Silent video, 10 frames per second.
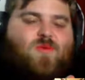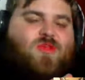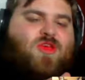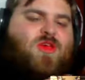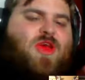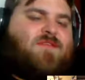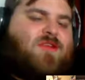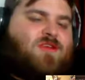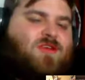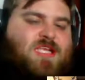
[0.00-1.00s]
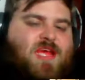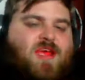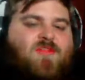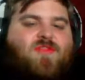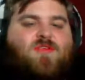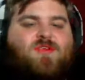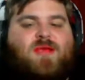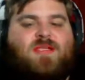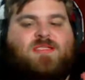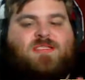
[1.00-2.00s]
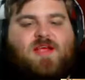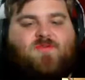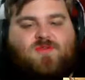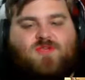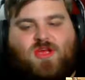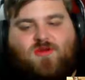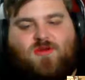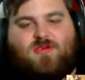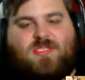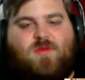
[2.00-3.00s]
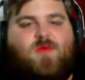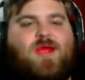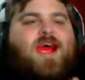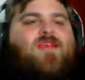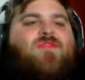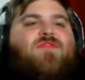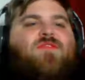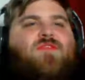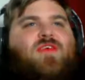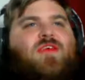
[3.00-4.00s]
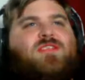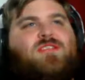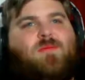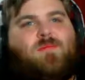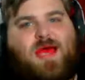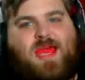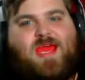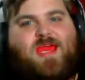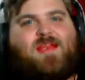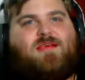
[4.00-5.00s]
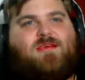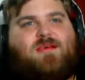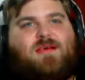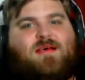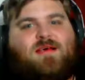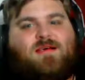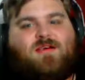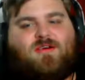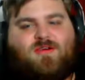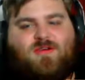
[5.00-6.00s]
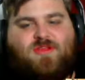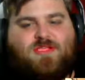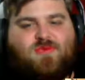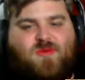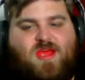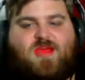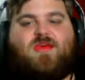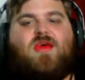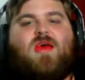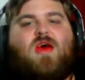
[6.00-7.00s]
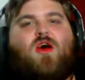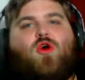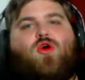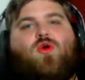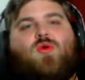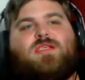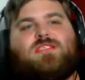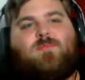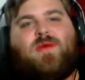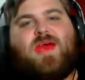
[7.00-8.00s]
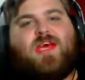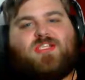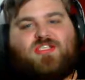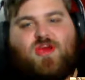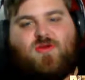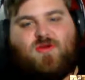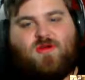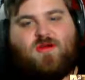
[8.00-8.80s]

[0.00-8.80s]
You have to understand there's been several Jokers, and we got to this debate earlier this week. Who is the best Joker?